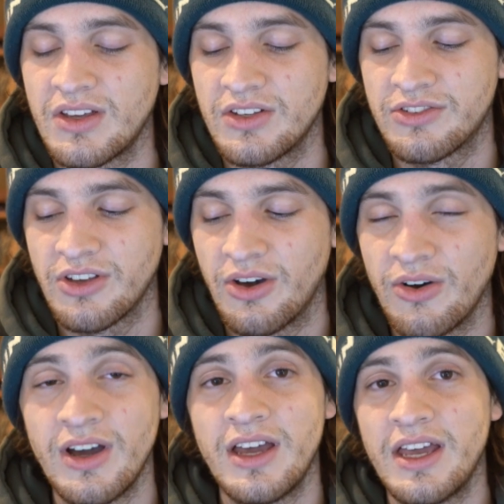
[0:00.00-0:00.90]

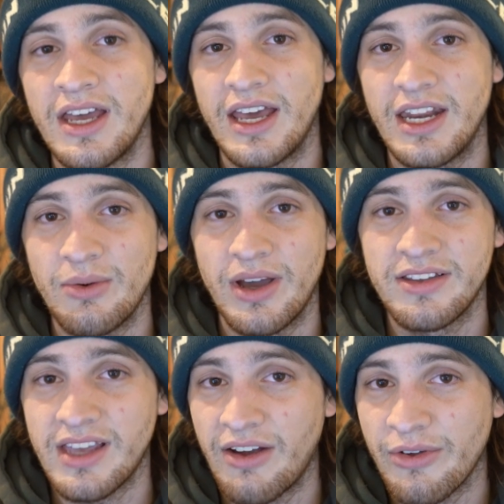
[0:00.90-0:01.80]
So
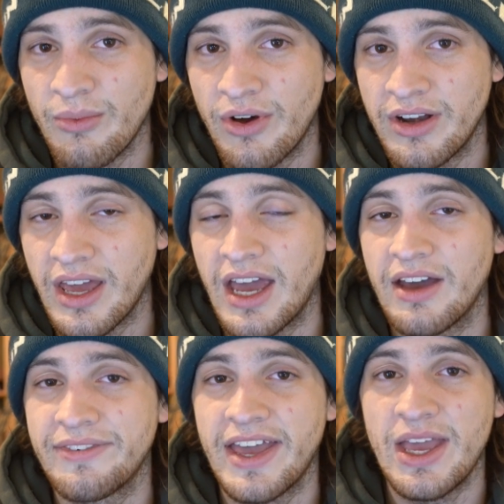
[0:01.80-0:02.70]
anyways, everyone
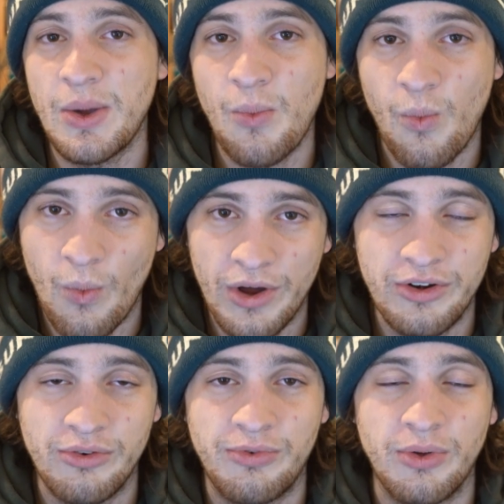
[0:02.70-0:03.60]
have a
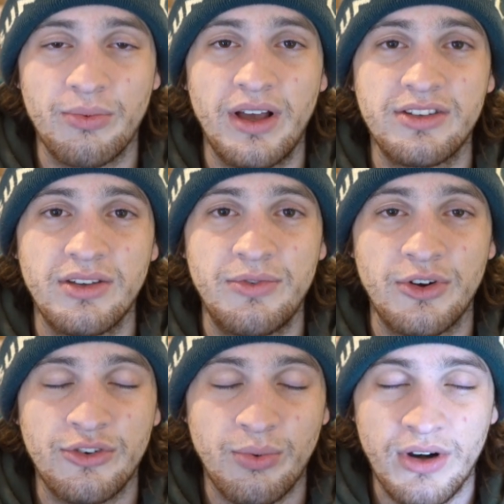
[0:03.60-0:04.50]
wonderful rest of
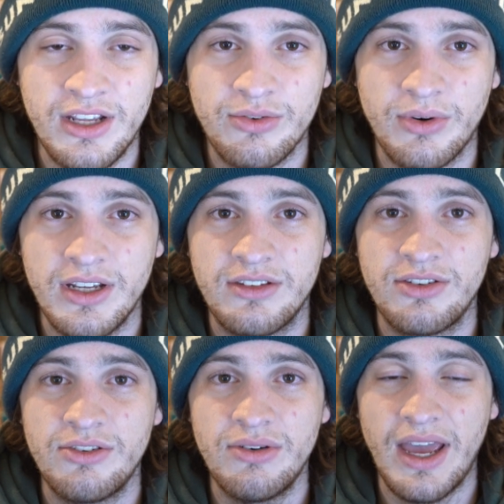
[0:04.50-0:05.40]
your
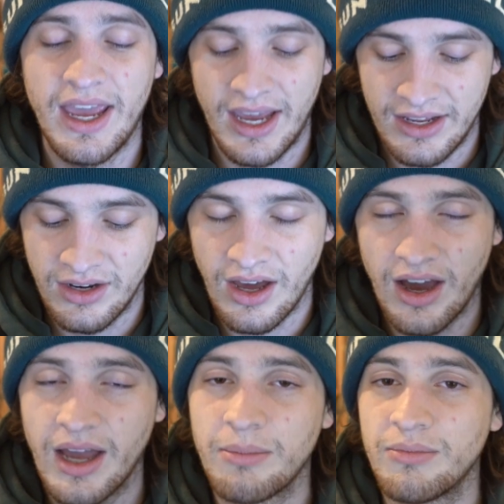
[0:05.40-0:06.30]
2022, and
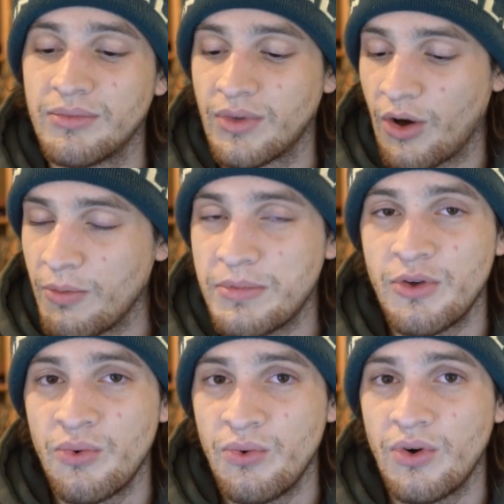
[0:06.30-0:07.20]
I hope
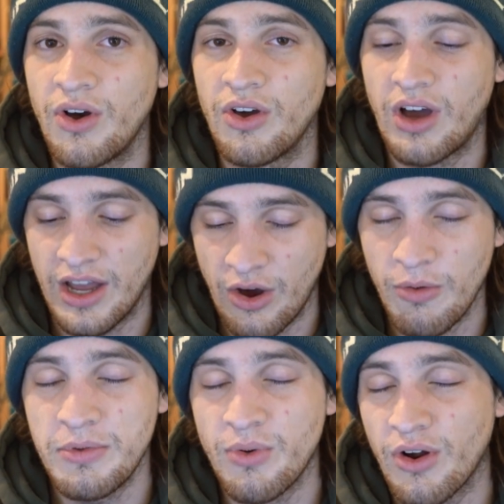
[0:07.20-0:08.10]
you
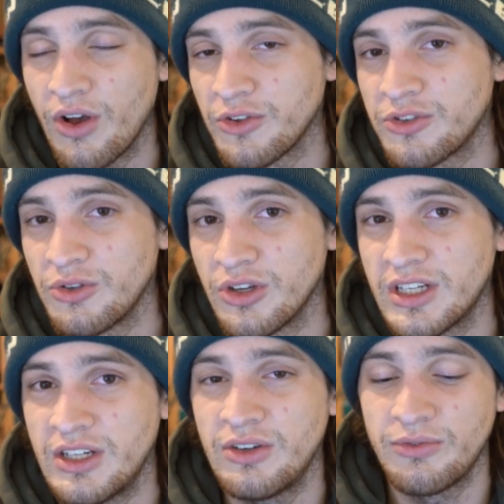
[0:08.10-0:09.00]
are also
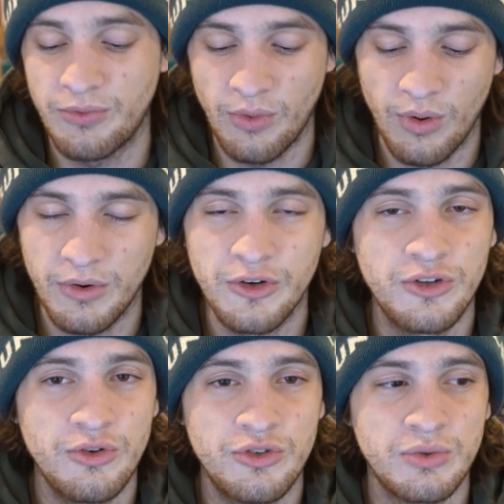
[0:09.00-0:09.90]
looking forward
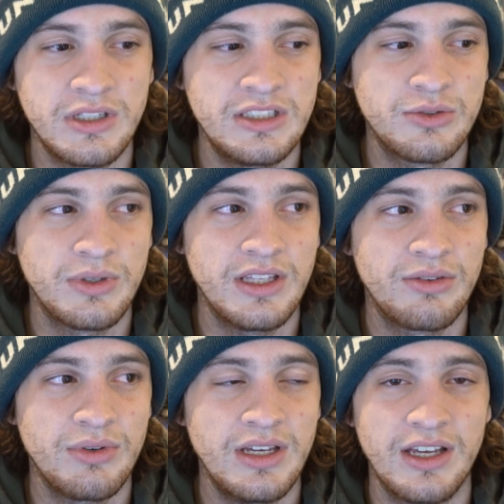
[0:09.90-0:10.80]
to
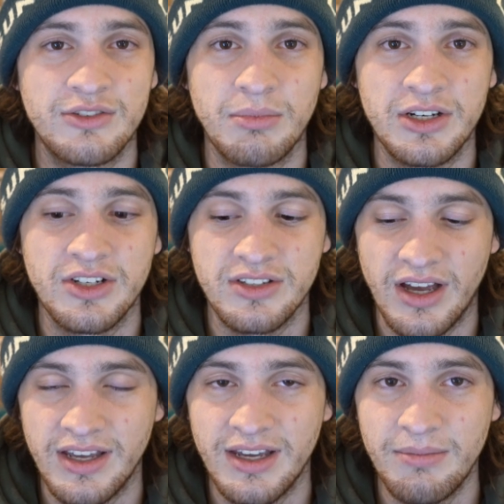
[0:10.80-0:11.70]
2023 as much as
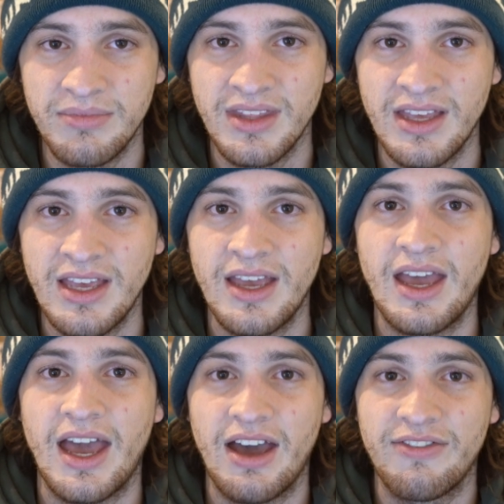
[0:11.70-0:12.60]
I am.
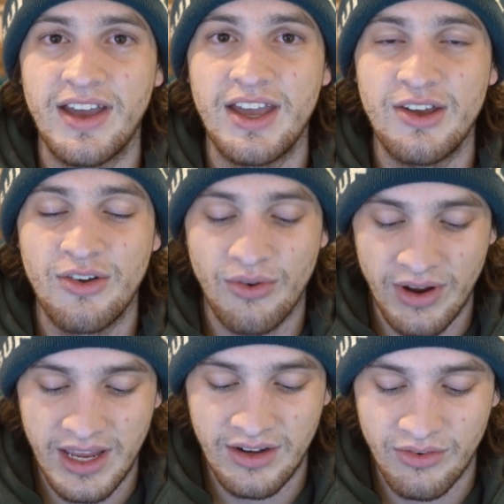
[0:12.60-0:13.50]
Have a
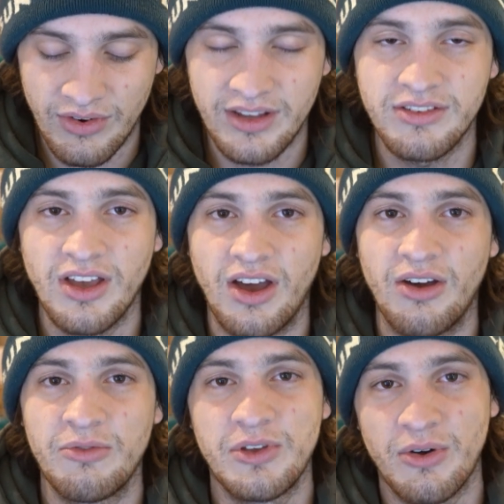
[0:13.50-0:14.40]
great rest
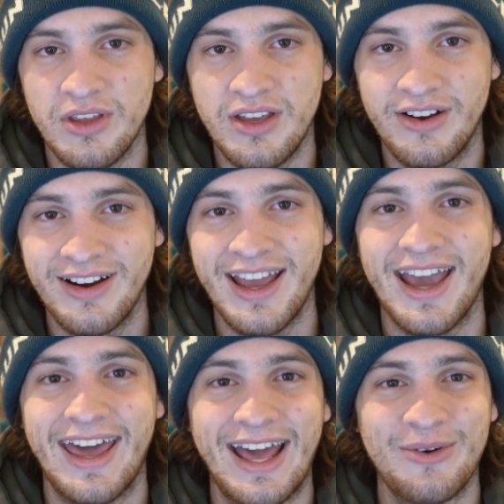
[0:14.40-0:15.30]
of your year,
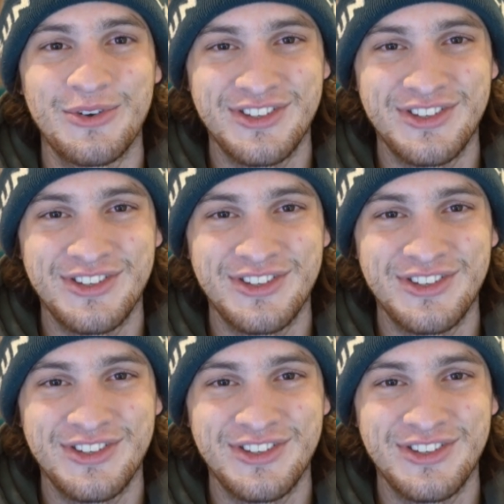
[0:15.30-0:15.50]
and I will